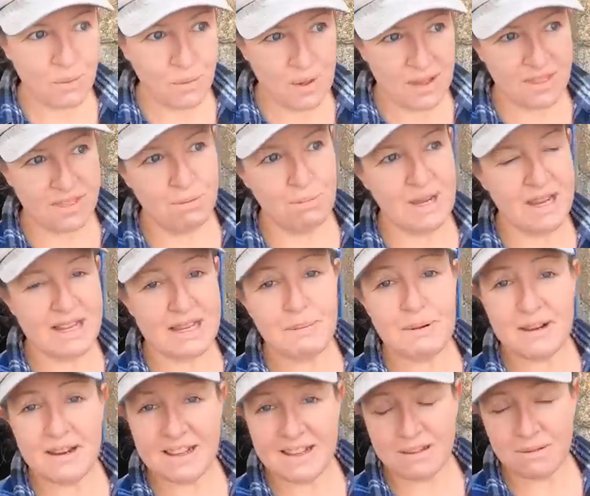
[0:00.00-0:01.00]
with my
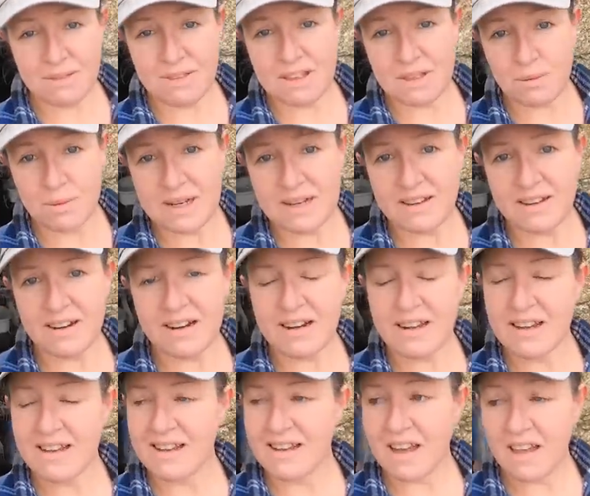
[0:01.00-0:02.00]
experience with this winter,
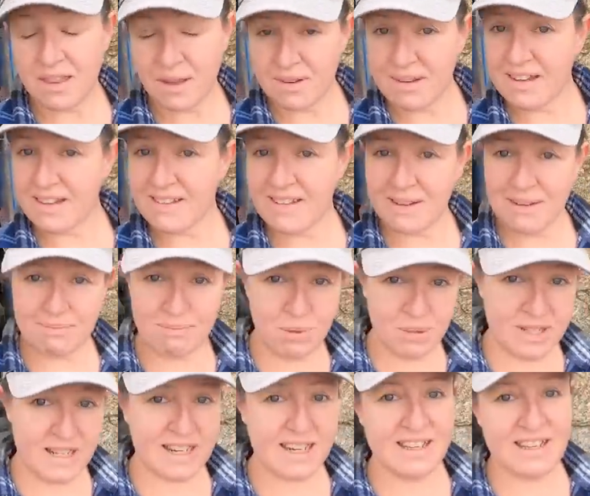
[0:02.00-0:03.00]
although it is a
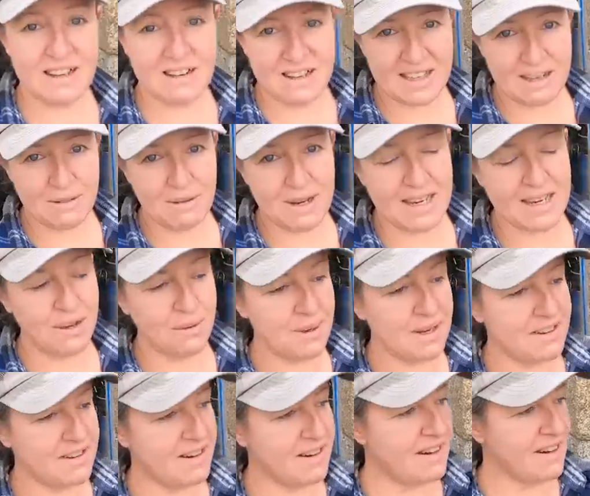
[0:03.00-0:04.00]
particularly rainy
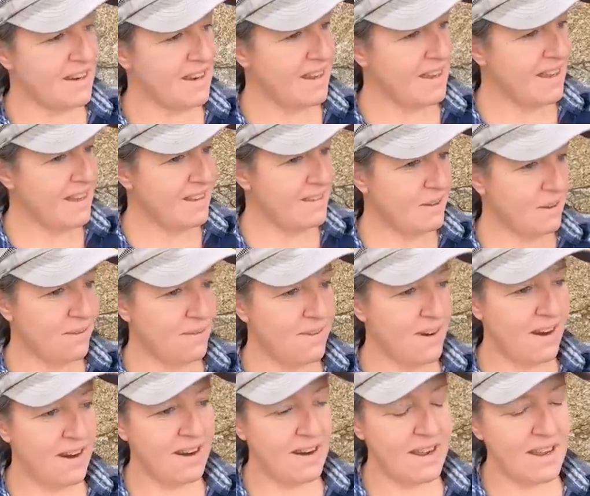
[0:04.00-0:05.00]
winter so
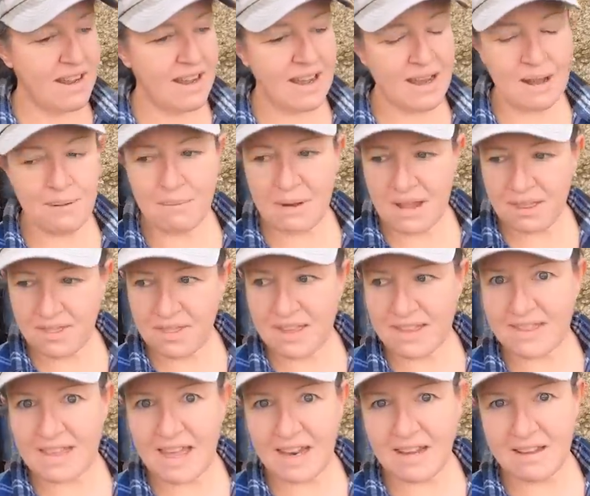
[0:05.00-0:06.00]
far, I
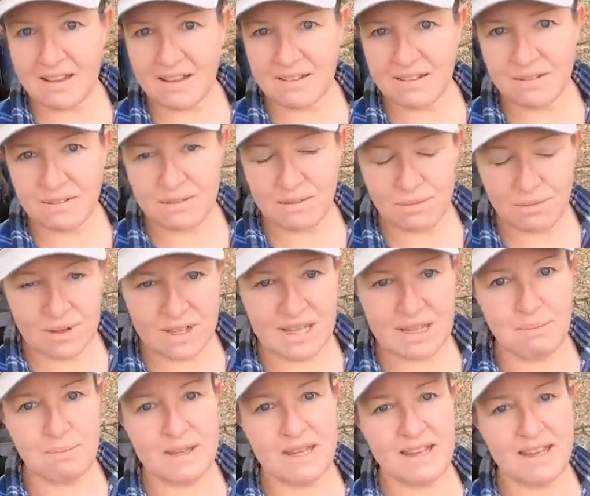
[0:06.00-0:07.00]
think that'll
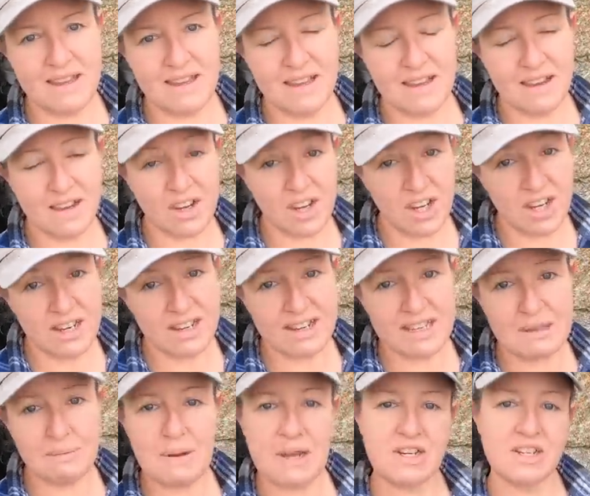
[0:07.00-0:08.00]
really be good,
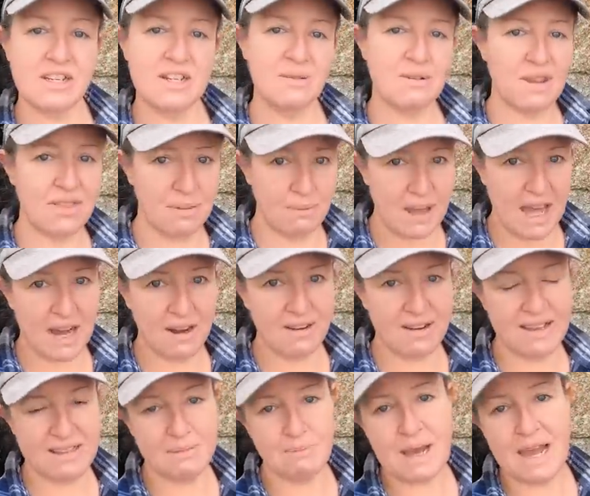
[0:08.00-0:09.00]
especially with the
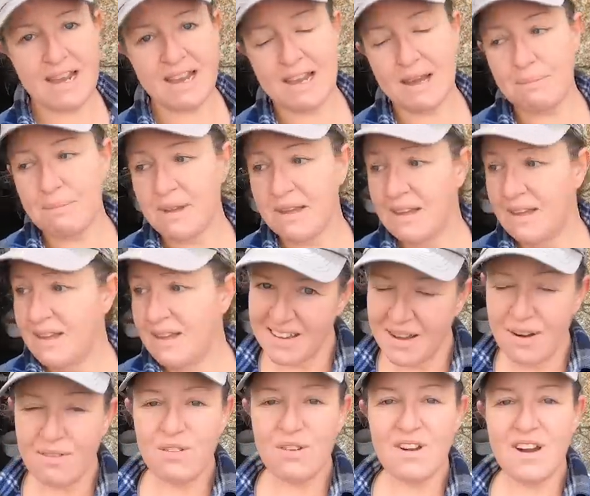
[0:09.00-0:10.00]
battery as a backup.
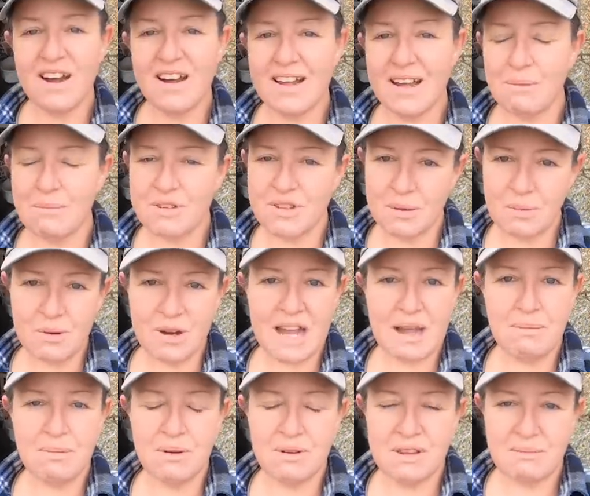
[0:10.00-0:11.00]
Overall, I'm super
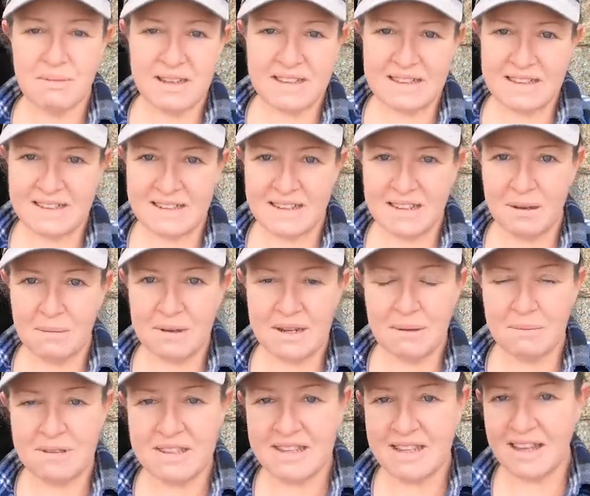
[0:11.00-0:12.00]
happy with my system, and
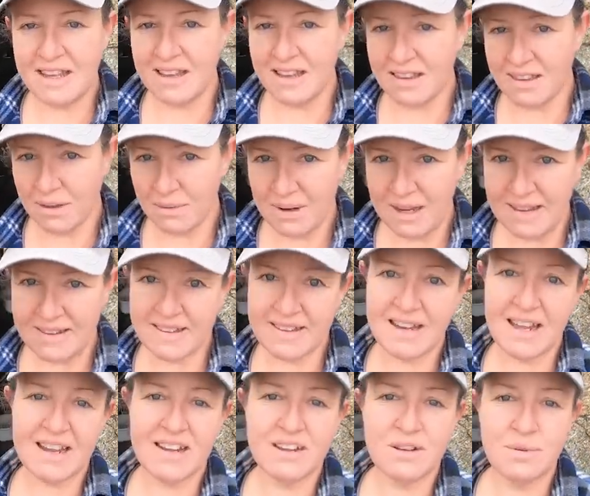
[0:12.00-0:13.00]
I'm seeing the ways
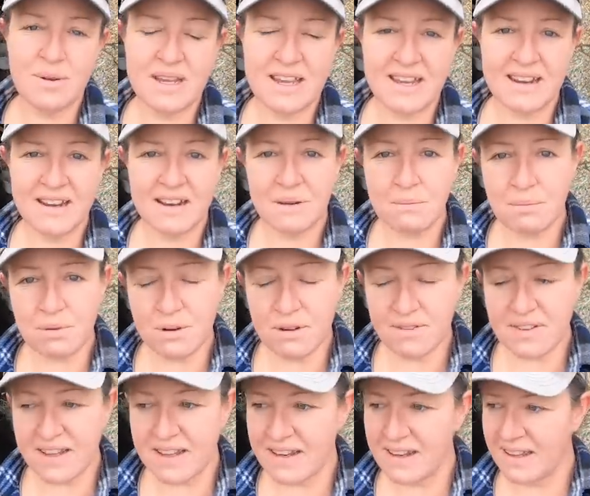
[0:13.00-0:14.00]
that I could tweak it and
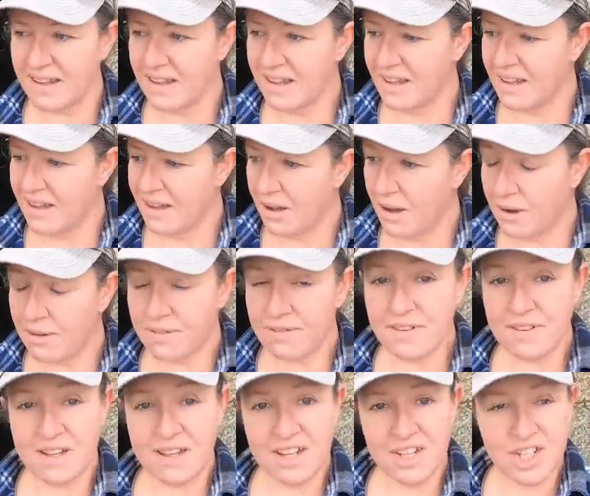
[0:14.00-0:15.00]
improve it.
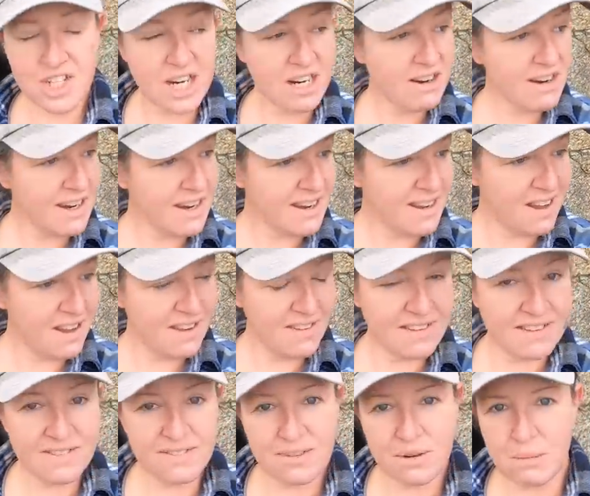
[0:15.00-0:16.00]
Hopefully sharing all of
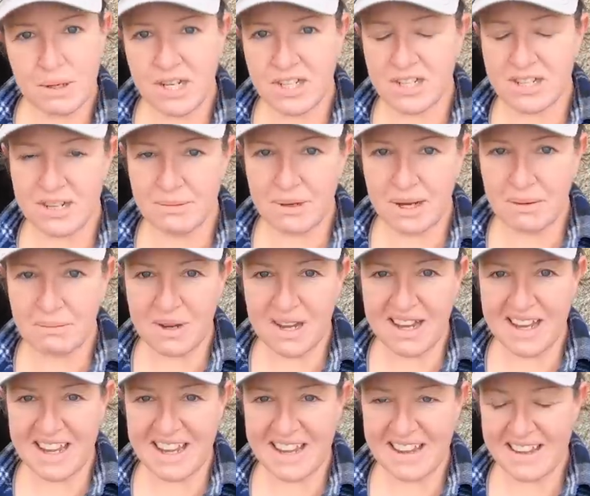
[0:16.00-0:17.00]
this information about
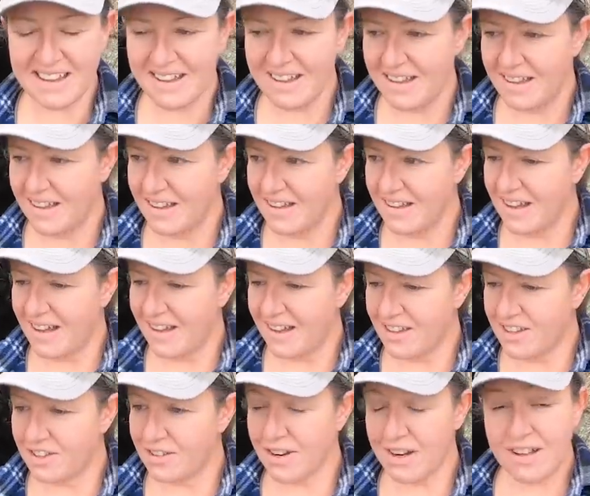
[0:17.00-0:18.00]
my
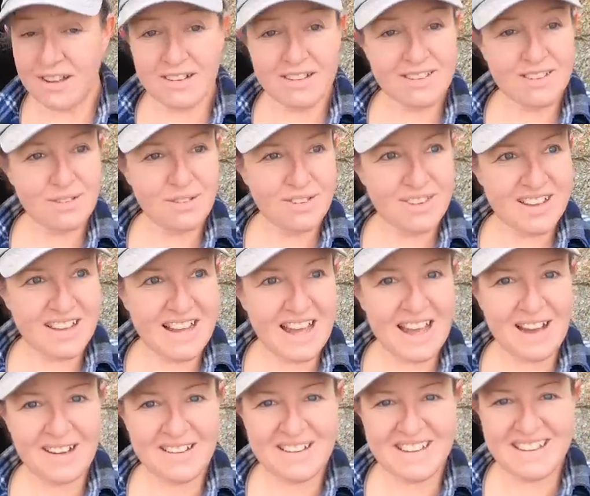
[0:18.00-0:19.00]
struggles through the
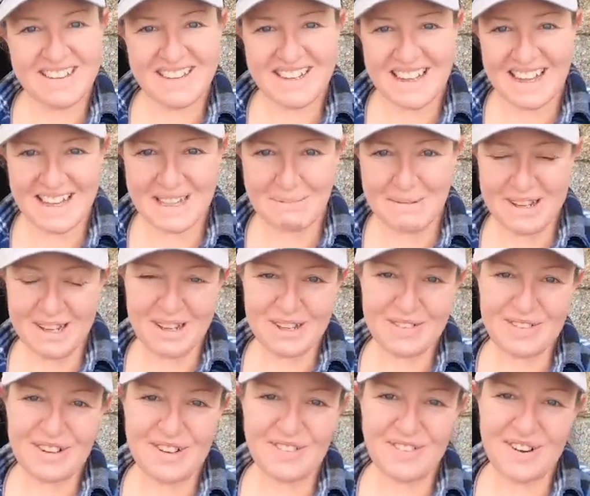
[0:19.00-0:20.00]
clouds has been
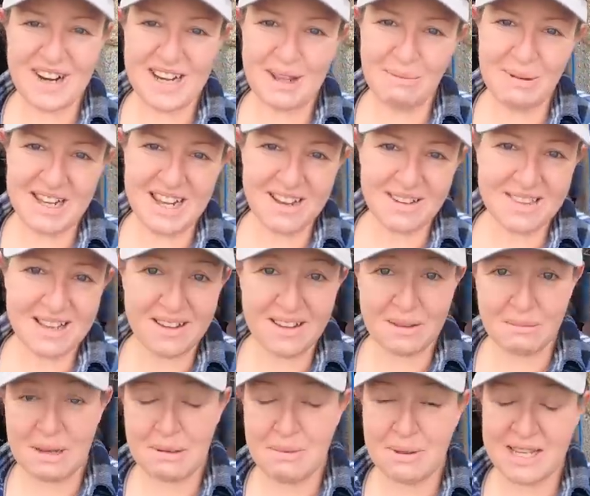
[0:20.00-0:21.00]
useful for anybody out there
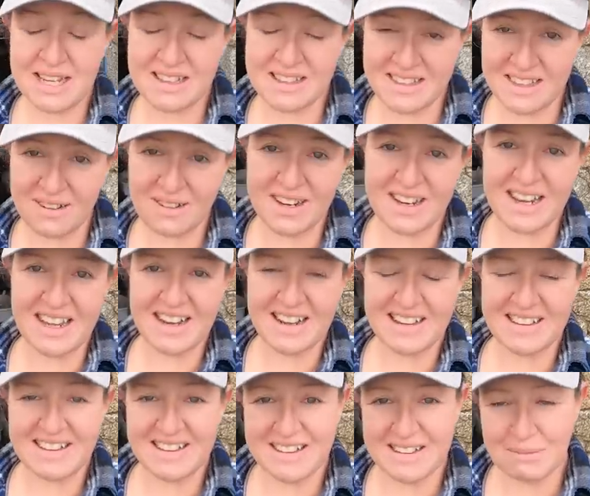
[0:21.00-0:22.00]
that might be considering
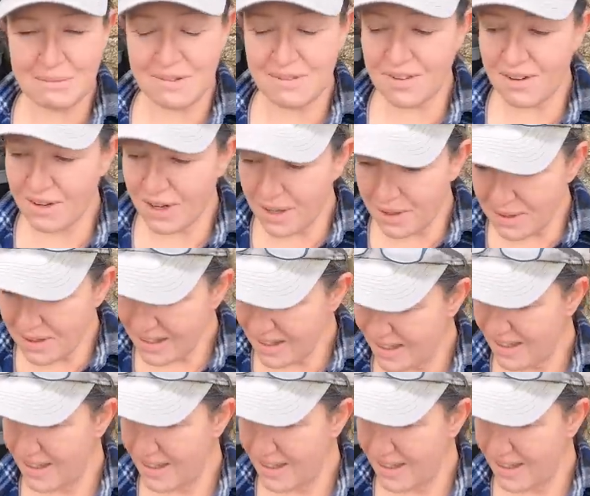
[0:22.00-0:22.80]
getting a system of their own.